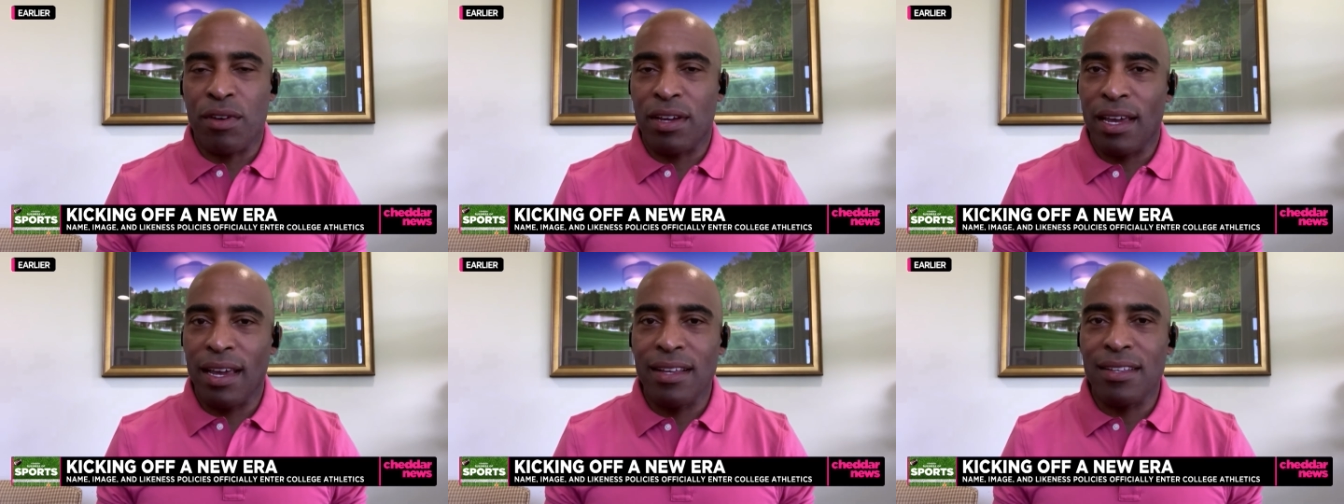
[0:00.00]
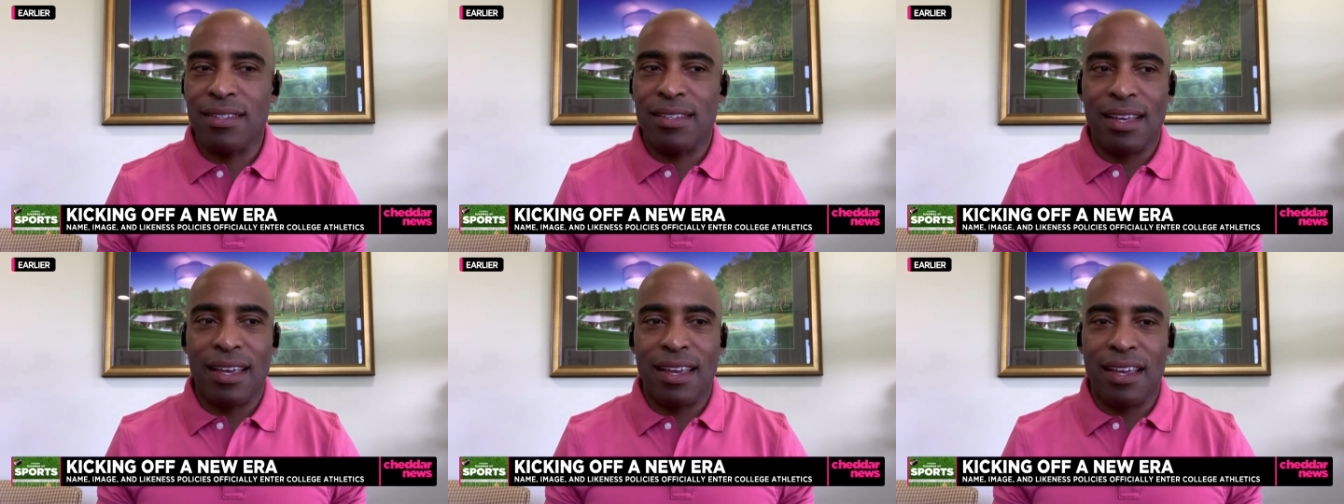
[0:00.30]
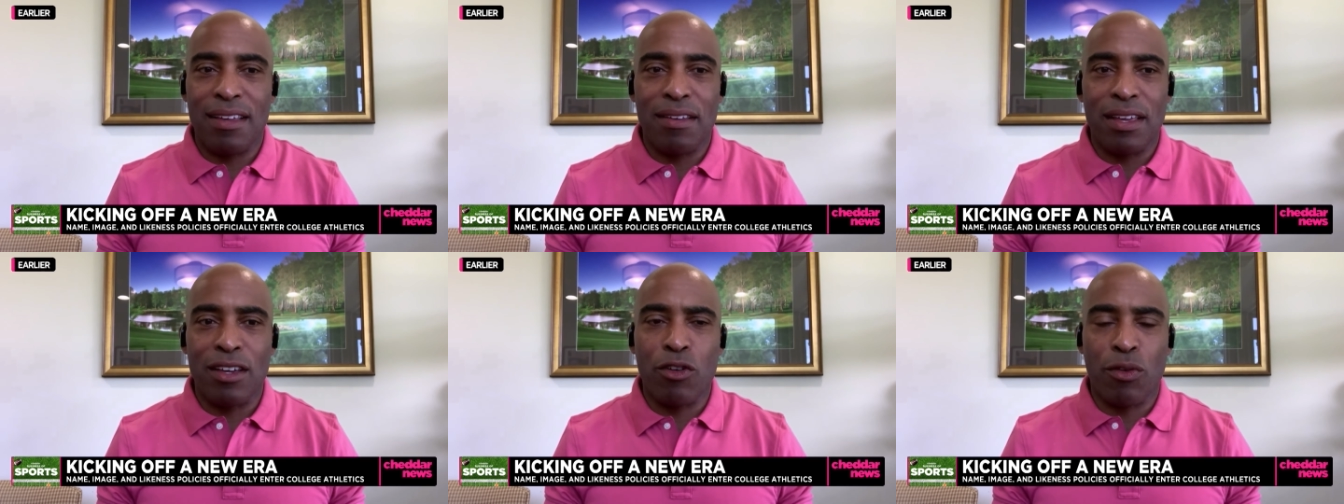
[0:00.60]
creates
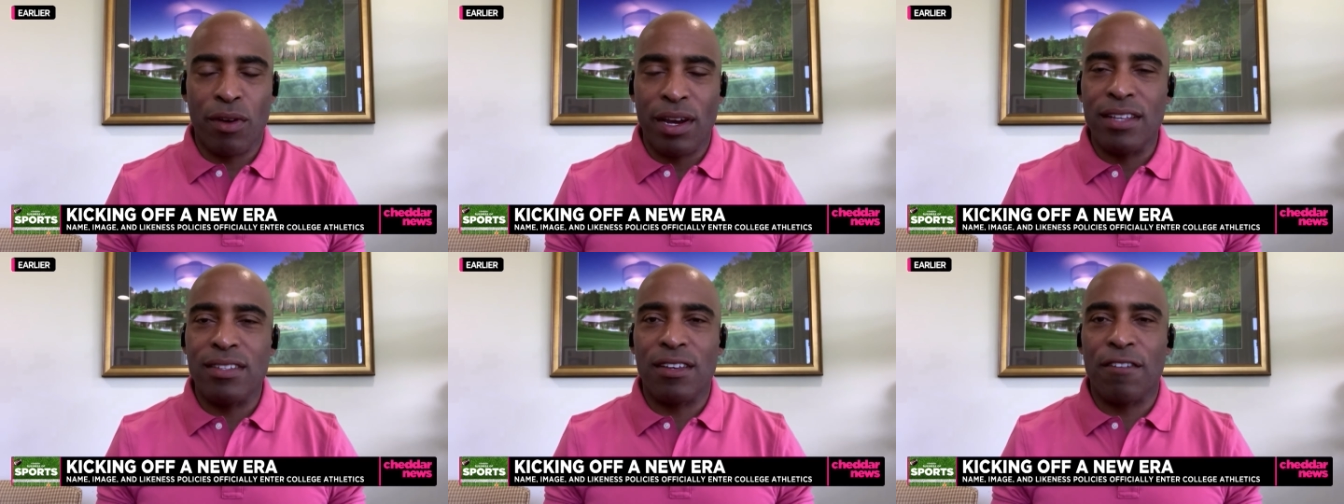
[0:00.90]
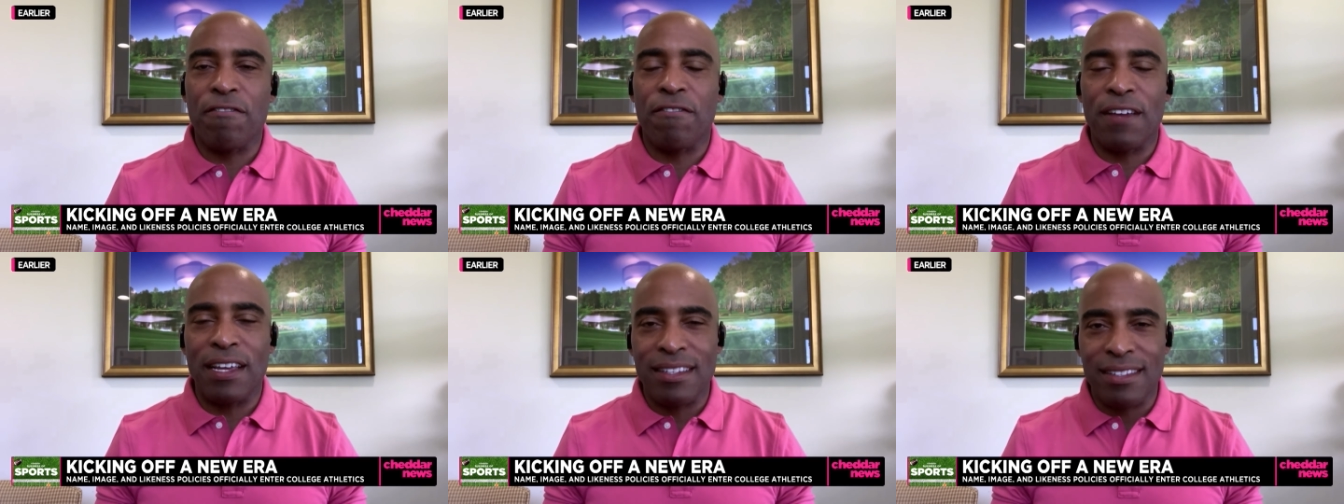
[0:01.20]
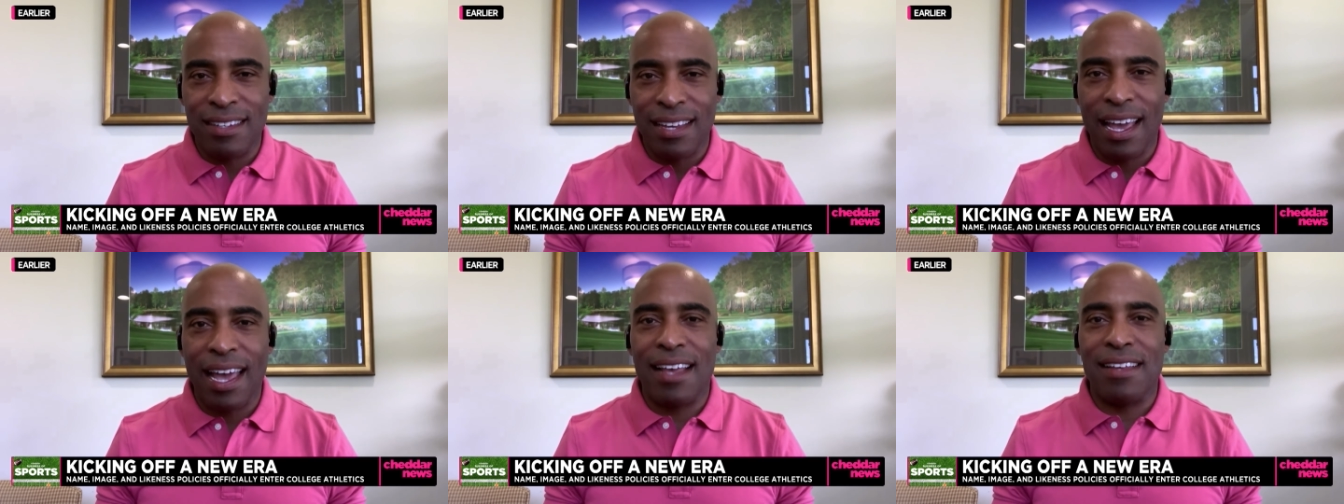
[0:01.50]
a creates a
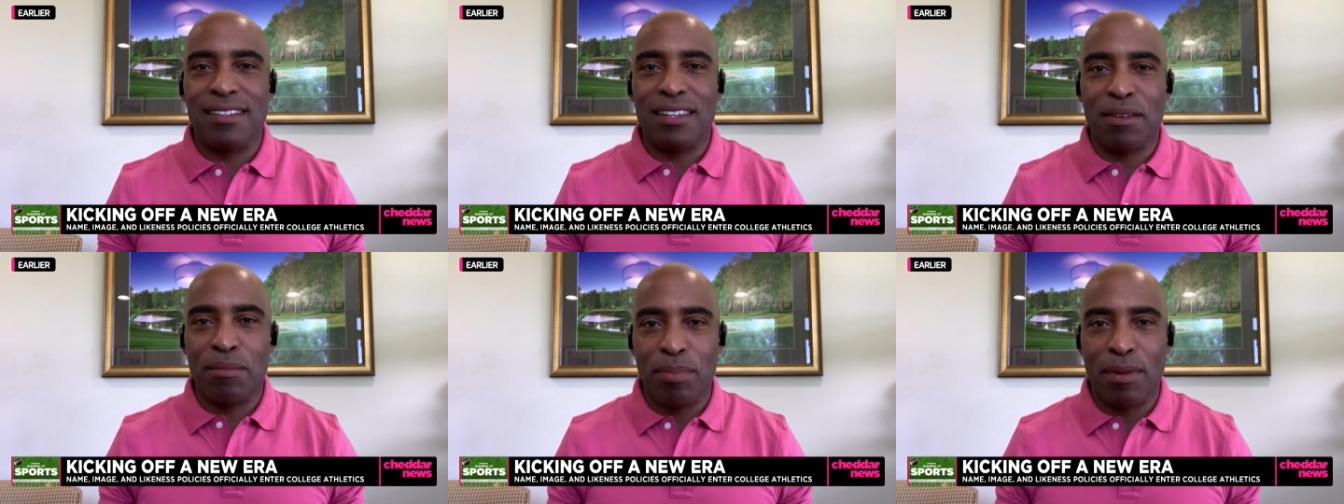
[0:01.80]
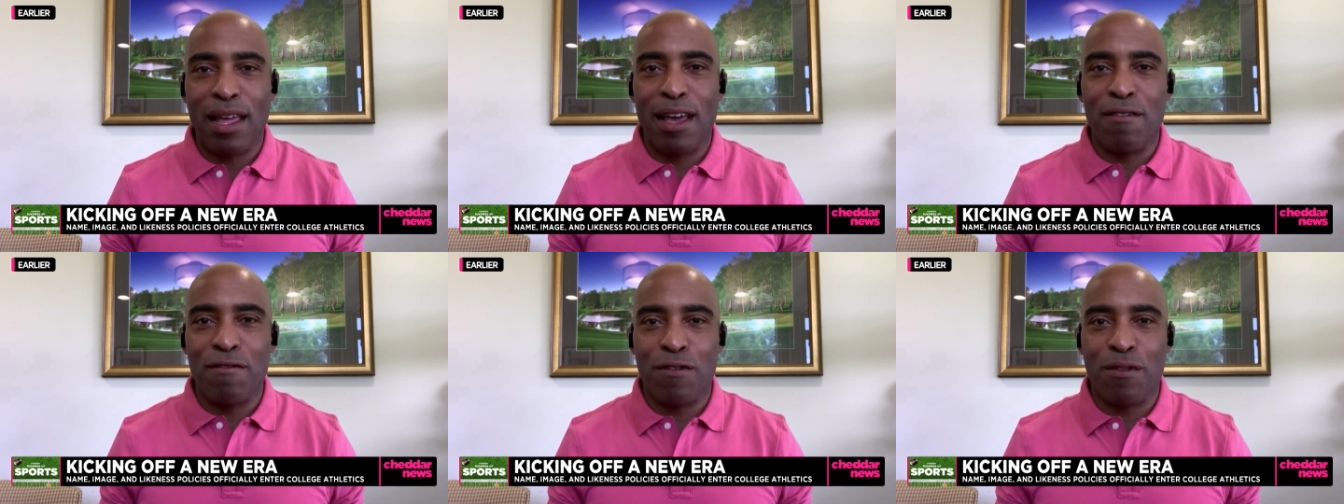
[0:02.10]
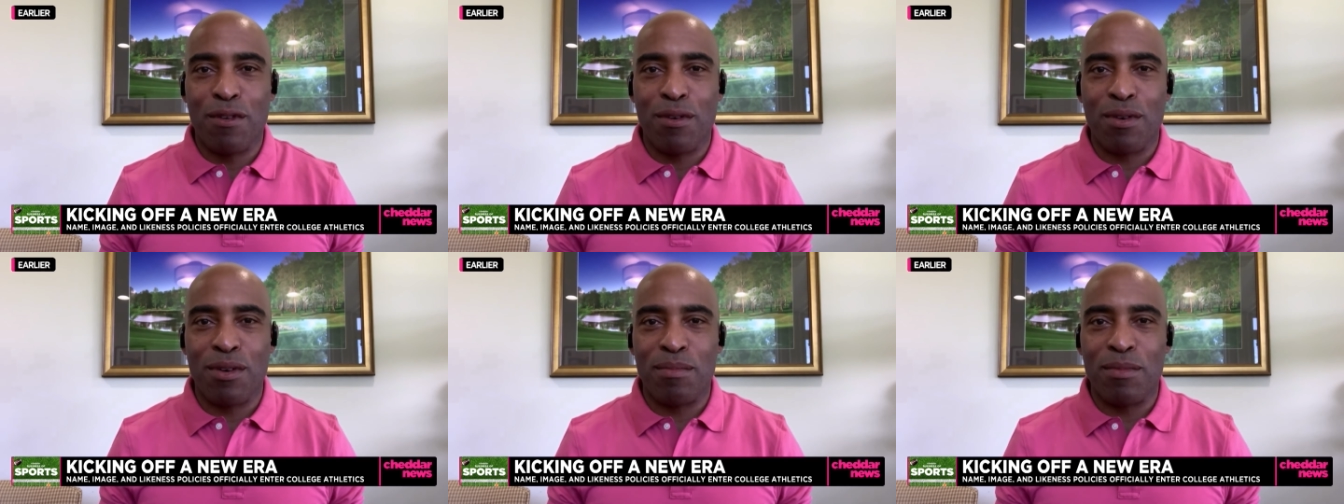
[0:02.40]
fantastic
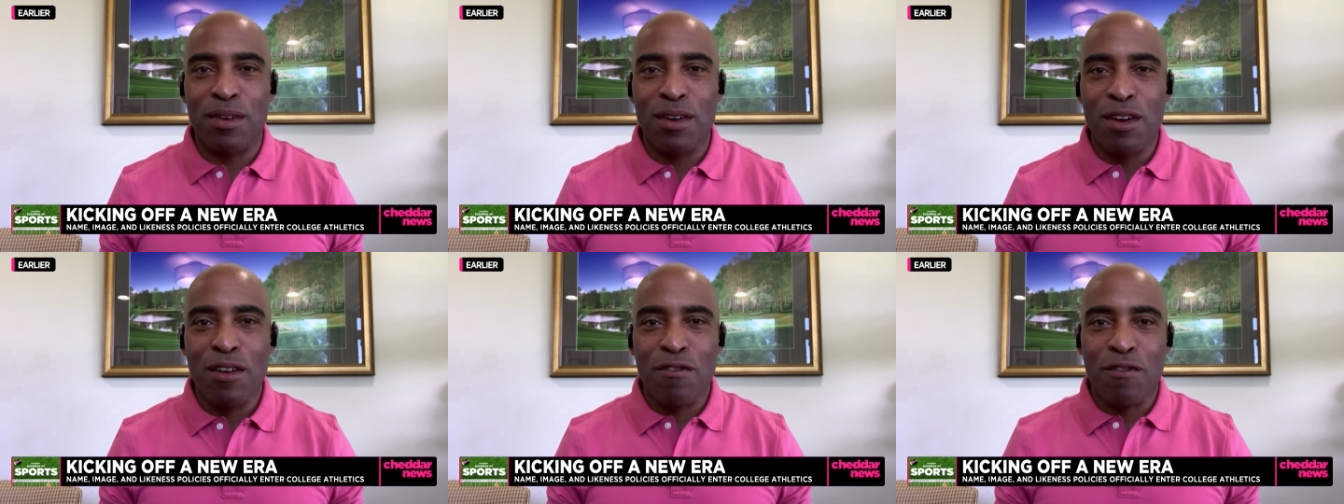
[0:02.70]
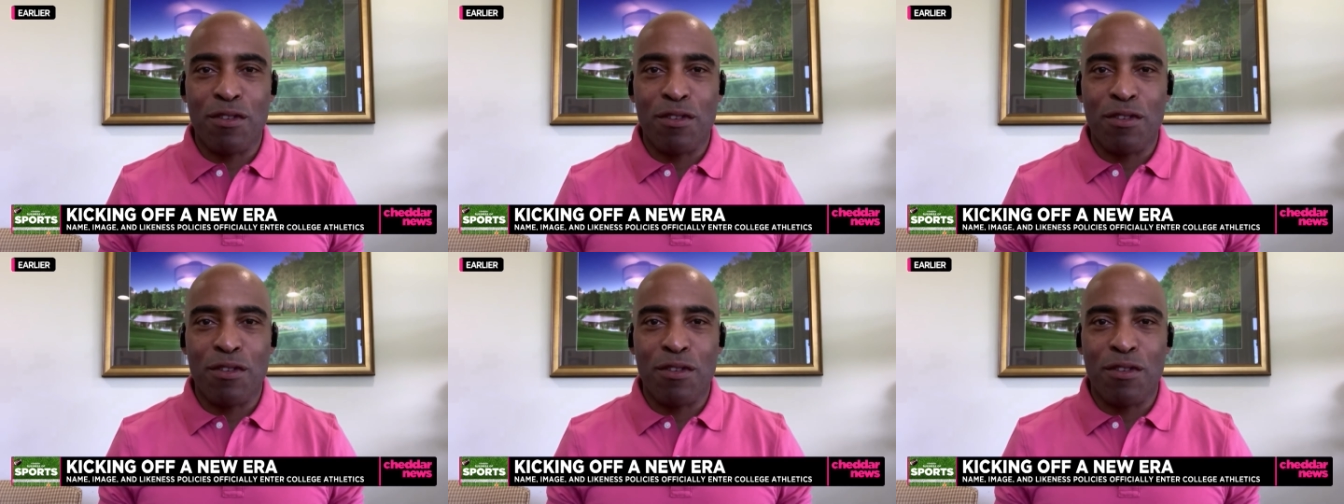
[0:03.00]
platform